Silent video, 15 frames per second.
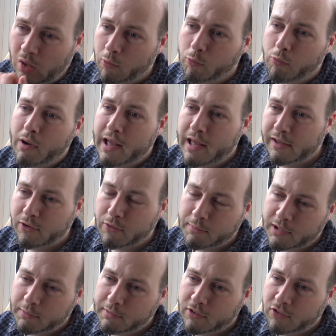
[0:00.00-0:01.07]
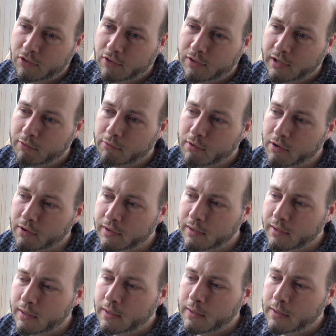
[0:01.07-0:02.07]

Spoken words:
where you're meant to be turning right,